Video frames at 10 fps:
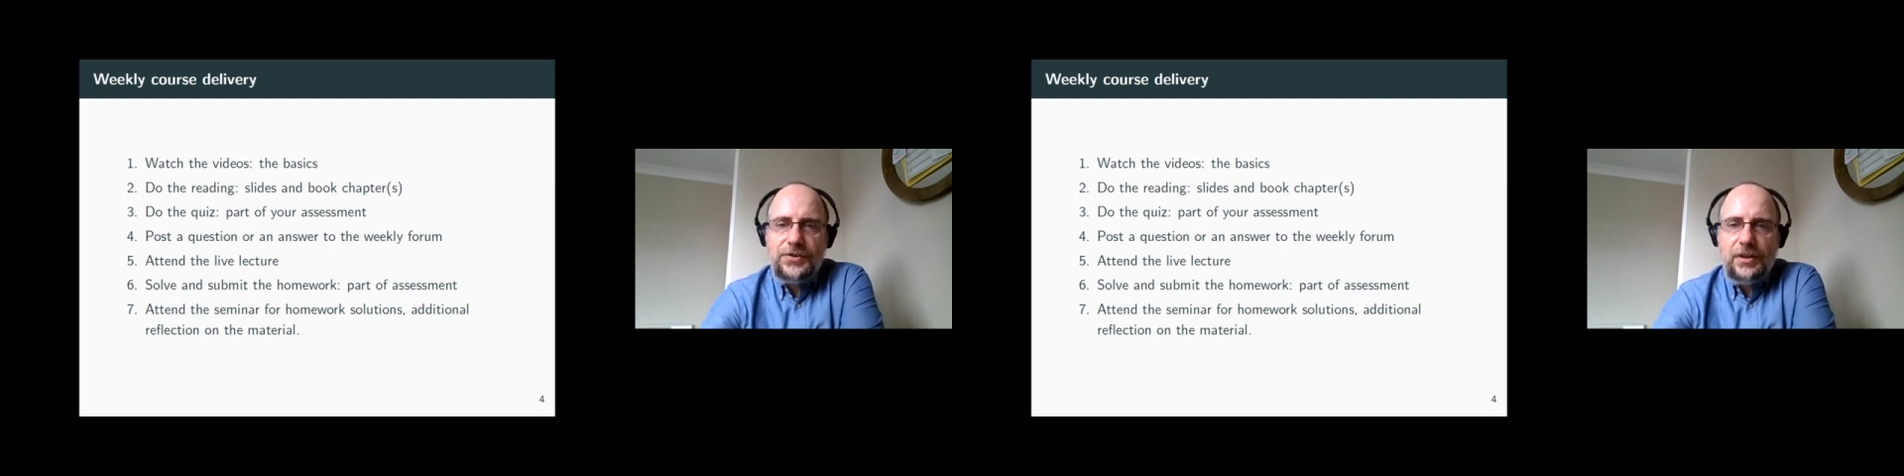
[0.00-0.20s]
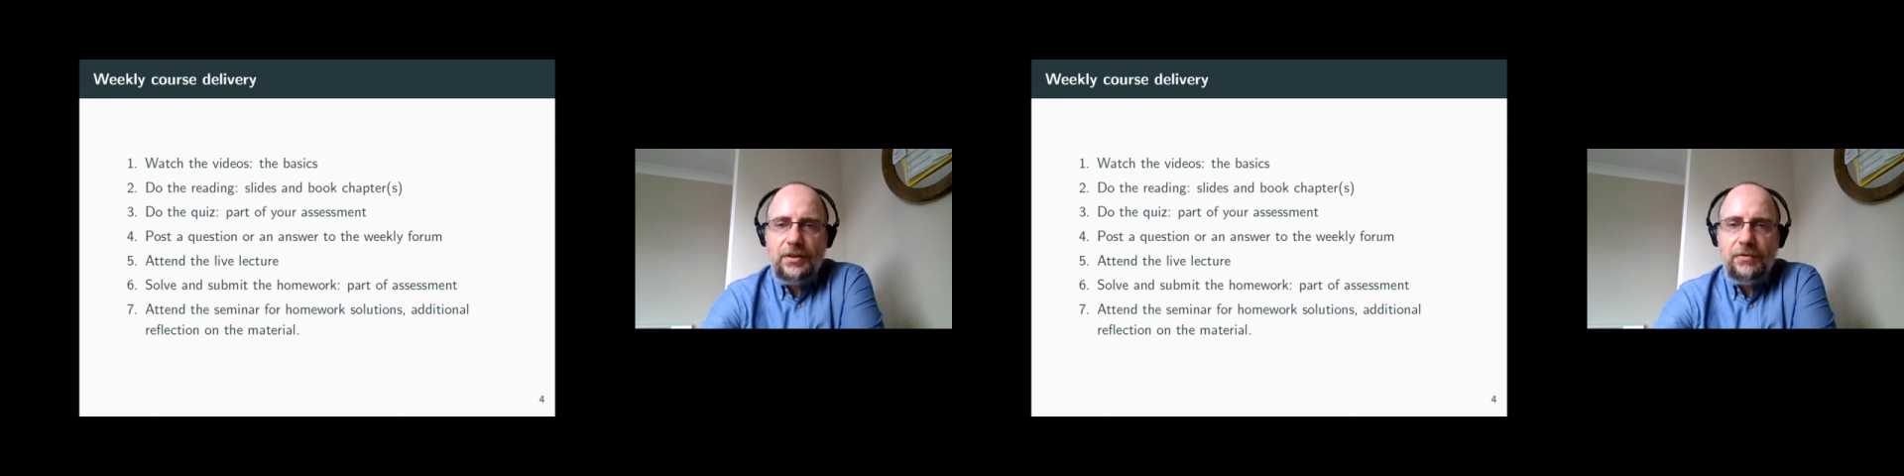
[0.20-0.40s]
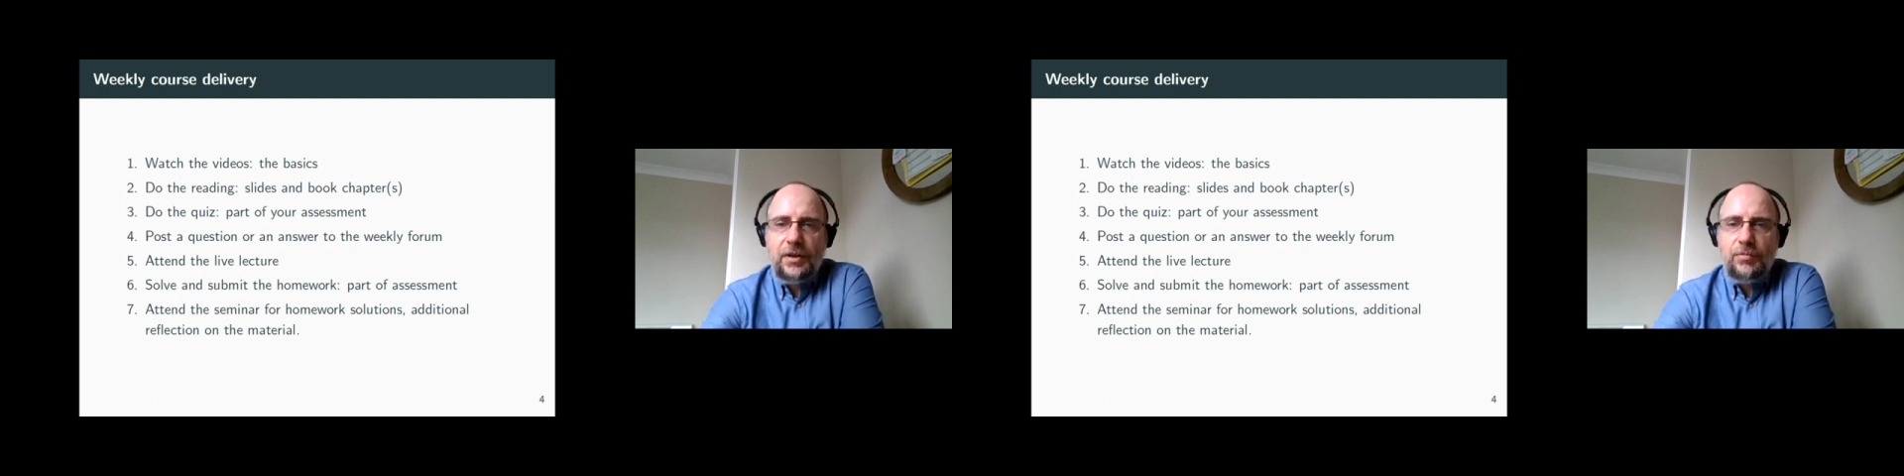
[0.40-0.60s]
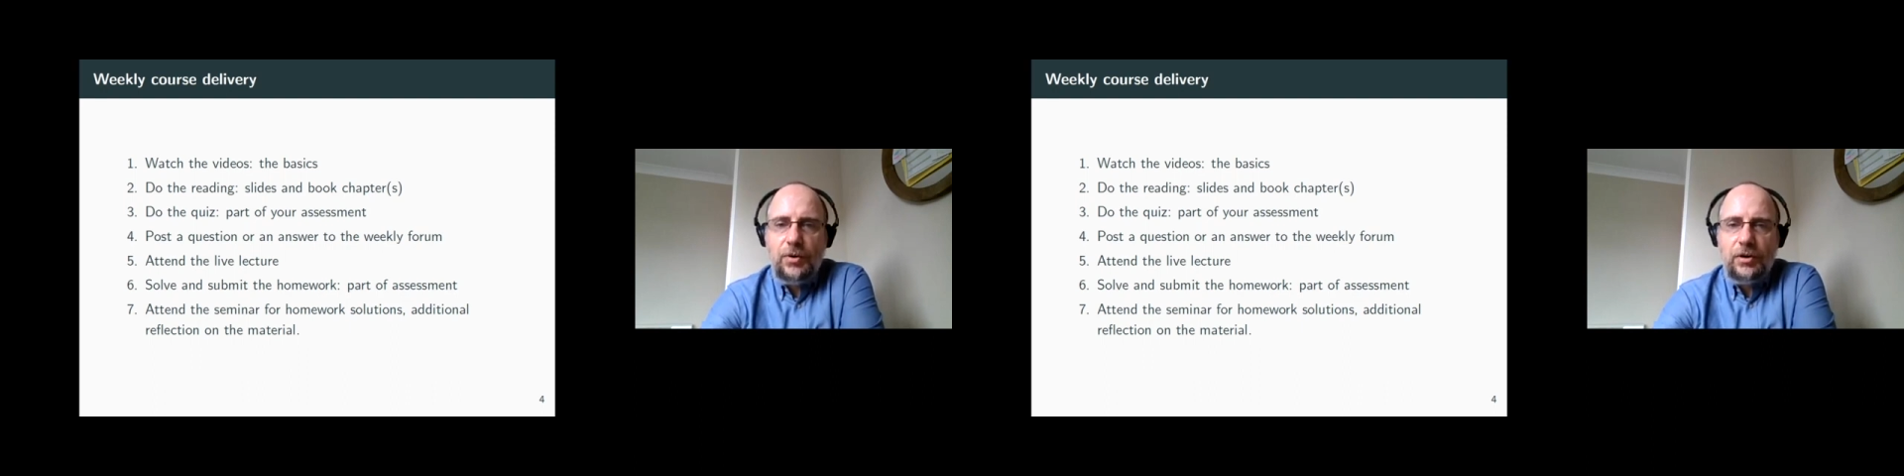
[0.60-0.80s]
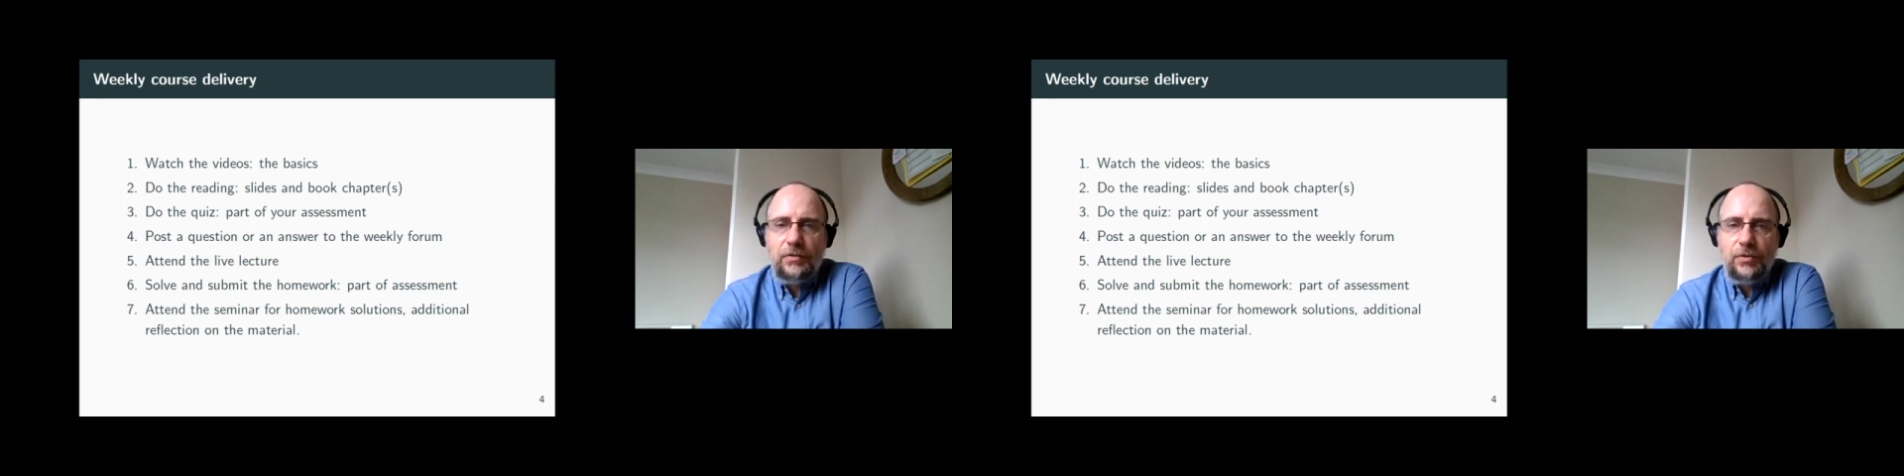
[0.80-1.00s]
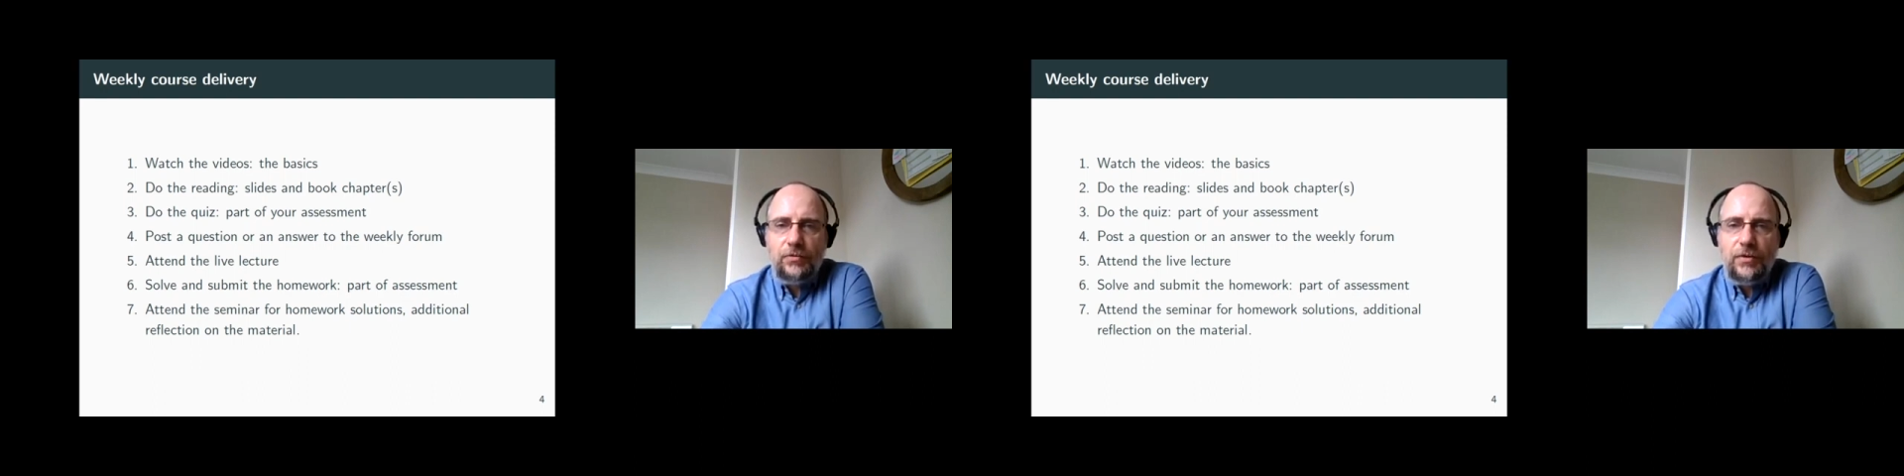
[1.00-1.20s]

significant part of your